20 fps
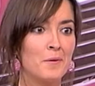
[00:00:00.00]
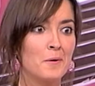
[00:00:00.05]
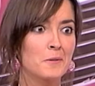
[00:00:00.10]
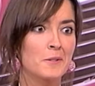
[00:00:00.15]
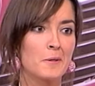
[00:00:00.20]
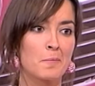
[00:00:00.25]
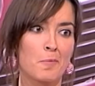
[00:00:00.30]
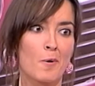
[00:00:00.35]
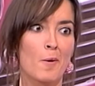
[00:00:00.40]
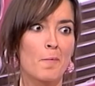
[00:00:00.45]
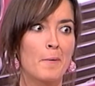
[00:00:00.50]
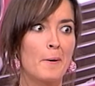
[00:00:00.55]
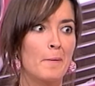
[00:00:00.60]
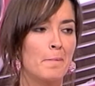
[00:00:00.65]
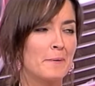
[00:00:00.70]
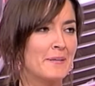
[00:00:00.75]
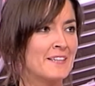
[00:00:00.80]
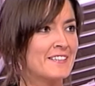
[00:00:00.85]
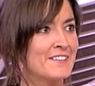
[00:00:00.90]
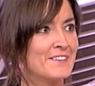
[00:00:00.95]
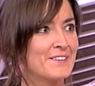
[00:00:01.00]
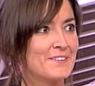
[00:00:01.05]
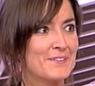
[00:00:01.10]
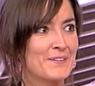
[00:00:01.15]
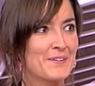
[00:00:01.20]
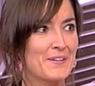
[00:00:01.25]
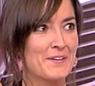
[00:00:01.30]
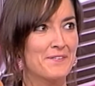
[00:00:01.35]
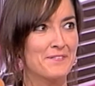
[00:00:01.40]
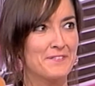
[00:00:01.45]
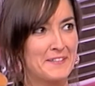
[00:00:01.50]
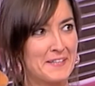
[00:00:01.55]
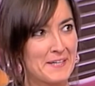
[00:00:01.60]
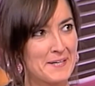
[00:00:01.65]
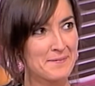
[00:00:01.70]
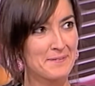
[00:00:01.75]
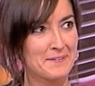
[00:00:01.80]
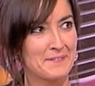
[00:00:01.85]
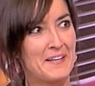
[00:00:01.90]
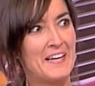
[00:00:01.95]
not the proper person to give
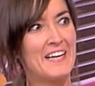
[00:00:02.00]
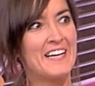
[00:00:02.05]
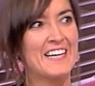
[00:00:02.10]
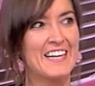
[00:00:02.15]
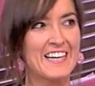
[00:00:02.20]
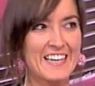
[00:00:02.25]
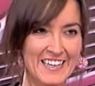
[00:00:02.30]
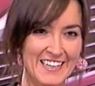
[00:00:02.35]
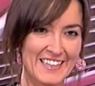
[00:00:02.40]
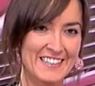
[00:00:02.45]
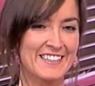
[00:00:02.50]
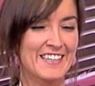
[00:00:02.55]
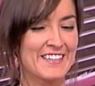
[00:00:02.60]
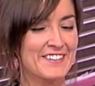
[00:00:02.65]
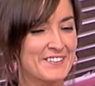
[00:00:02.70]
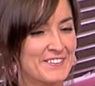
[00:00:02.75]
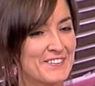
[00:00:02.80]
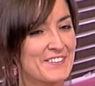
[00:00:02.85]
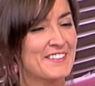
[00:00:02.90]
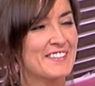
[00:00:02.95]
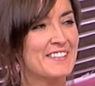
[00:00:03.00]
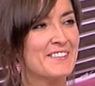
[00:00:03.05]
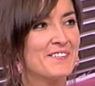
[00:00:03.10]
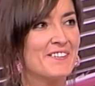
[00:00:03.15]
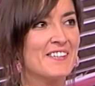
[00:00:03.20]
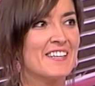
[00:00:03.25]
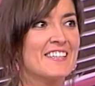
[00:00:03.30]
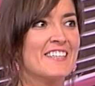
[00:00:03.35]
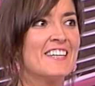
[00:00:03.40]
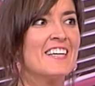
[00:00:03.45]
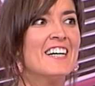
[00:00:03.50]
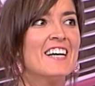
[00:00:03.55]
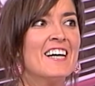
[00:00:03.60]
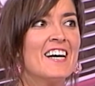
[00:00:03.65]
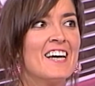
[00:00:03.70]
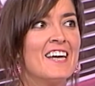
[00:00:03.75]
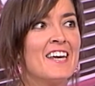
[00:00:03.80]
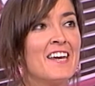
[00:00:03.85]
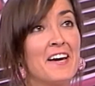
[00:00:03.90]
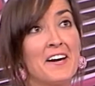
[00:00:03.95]
tips in English, as you see, but
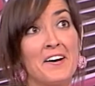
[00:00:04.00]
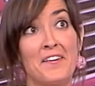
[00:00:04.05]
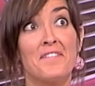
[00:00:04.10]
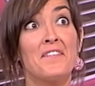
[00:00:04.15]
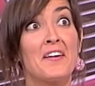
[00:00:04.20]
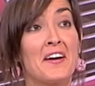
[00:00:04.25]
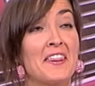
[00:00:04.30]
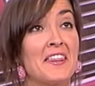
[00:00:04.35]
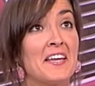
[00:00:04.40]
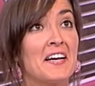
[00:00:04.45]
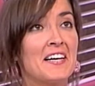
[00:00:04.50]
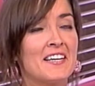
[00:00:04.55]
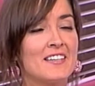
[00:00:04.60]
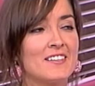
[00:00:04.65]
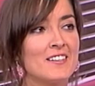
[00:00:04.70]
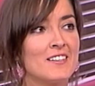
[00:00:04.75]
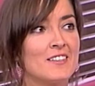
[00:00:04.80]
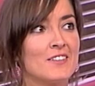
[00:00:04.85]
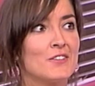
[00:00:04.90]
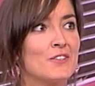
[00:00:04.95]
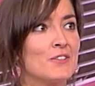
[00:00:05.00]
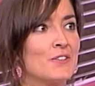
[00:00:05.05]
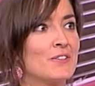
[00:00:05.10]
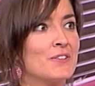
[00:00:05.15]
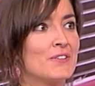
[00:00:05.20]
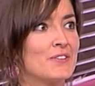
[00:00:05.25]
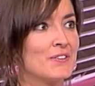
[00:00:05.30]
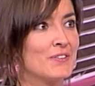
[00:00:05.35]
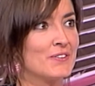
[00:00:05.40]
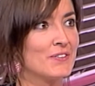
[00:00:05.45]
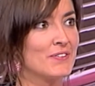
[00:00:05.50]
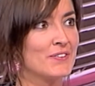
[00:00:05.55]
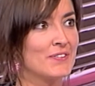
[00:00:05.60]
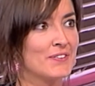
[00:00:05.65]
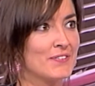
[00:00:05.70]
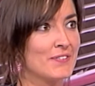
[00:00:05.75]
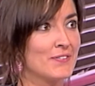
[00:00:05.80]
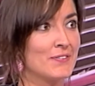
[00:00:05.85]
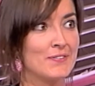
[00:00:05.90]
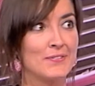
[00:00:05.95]
yeah, I think listening to
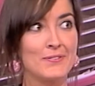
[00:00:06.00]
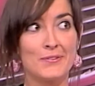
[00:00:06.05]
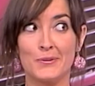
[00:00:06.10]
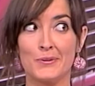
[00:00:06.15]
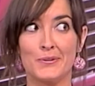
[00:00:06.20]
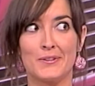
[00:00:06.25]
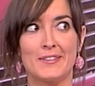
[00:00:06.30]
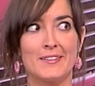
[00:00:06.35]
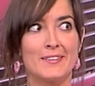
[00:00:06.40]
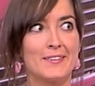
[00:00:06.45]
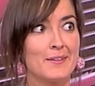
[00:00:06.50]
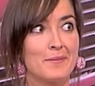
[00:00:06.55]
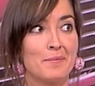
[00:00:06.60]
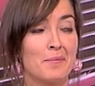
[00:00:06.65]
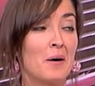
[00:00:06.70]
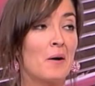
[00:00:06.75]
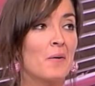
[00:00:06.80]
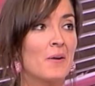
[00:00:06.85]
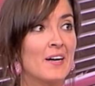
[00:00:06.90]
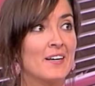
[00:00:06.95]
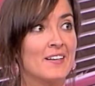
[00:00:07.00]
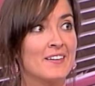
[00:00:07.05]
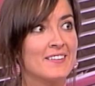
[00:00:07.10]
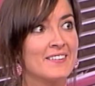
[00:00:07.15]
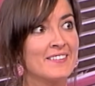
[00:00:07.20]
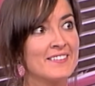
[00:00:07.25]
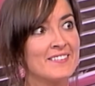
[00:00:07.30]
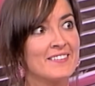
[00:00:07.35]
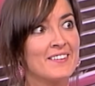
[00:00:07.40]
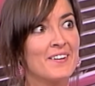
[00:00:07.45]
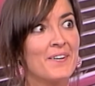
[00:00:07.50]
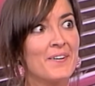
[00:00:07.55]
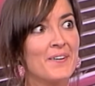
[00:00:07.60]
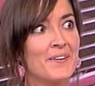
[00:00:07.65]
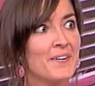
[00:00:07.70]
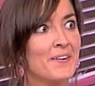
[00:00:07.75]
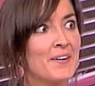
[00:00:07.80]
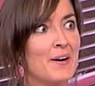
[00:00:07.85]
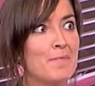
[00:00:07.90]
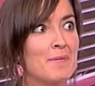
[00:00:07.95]
the Vaughan or
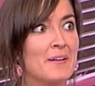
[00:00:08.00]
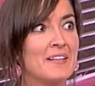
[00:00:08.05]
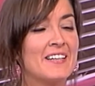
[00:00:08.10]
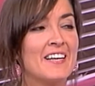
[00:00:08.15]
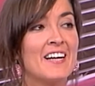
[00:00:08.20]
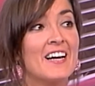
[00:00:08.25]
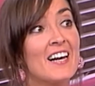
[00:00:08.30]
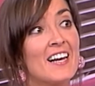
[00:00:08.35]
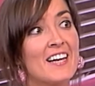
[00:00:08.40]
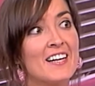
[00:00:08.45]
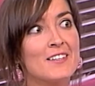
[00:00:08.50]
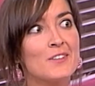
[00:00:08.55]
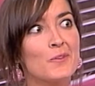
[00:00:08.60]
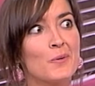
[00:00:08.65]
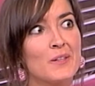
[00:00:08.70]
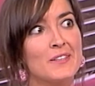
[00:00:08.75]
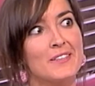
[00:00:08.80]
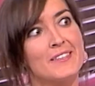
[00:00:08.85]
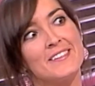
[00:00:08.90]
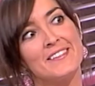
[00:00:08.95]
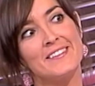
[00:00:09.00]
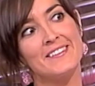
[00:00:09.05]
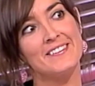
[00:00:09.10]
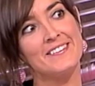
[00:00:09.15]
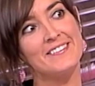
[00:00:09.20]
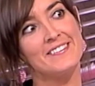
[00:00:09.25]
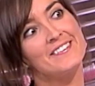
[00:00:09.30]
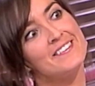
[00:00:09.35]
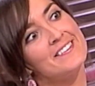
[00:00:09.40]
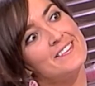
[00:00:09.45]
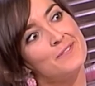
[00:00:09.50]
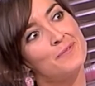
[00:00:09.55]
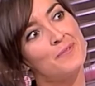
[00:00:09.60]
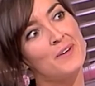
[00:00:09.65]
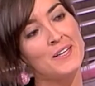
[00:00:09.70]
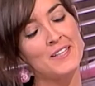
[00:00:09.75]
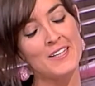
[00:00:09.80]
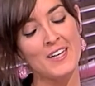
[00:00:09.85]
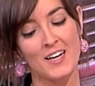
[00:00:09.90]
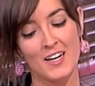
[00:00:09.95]
Aprender
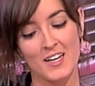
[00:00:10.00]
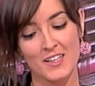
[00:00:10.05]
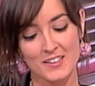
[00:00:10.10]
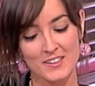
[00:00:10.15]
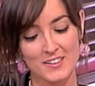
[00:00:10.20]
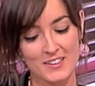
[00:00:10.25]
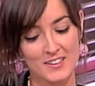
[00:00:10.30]
English.